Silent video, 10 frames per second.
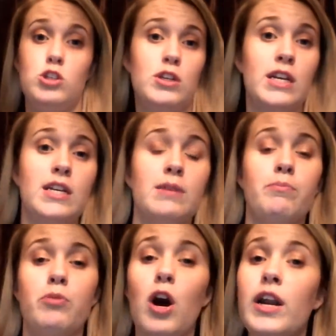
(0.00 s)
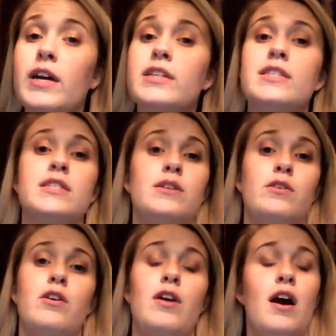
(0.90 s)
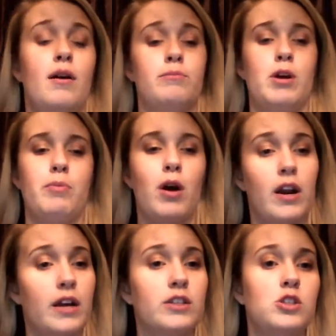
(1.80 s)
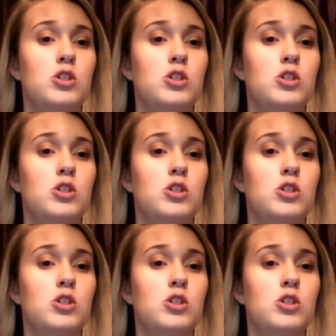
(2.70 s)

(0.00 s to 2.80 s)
Do you need products, or not products,